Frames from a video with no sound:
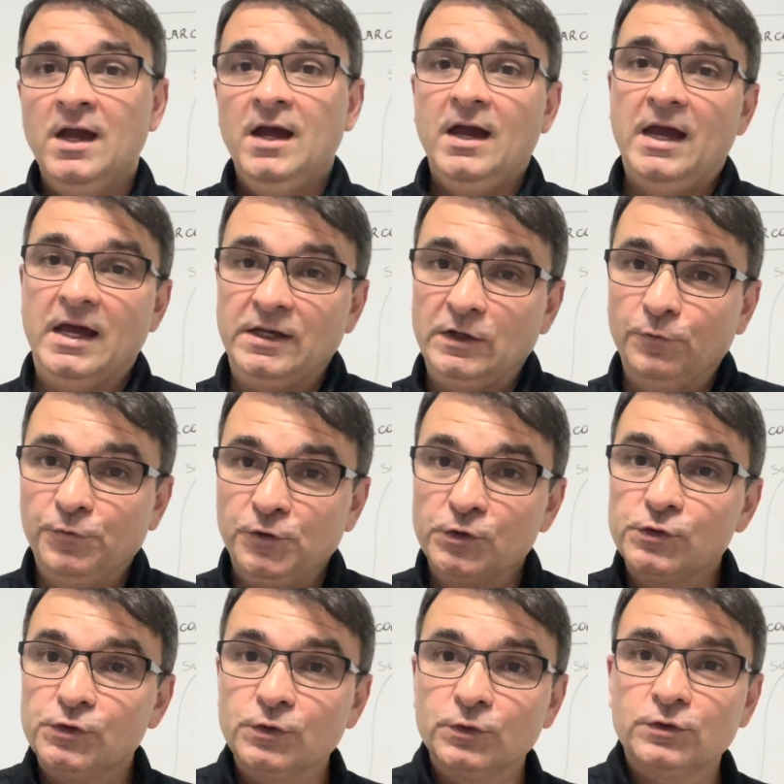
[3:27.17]
And if you're
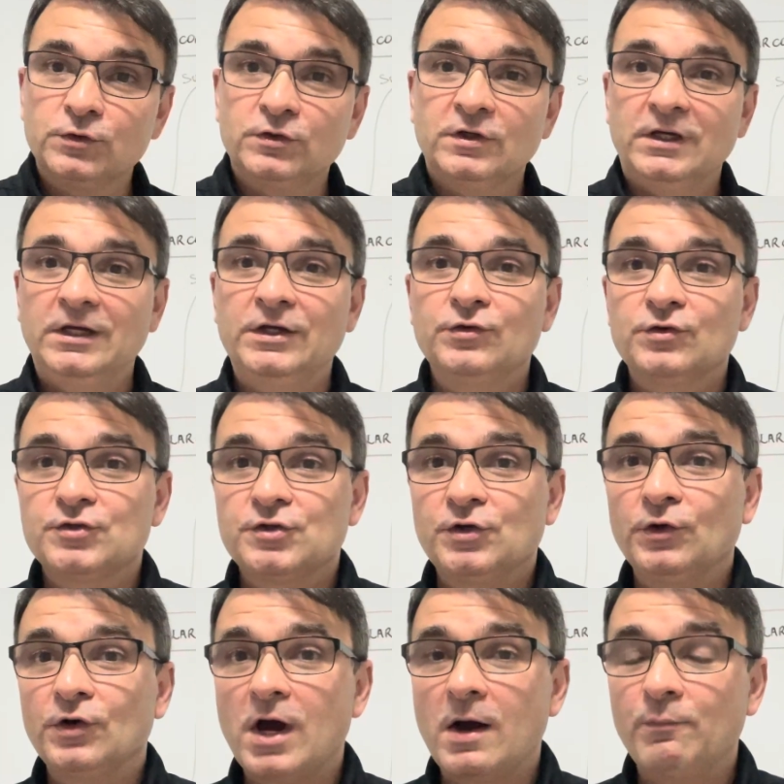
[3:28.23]
new to the industry,
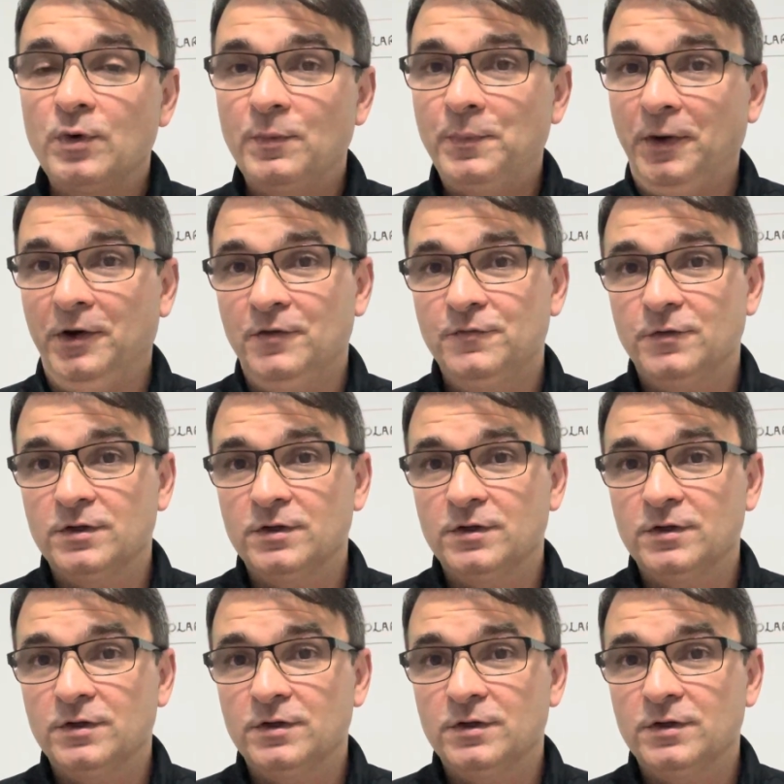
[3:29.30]
you're not prepared for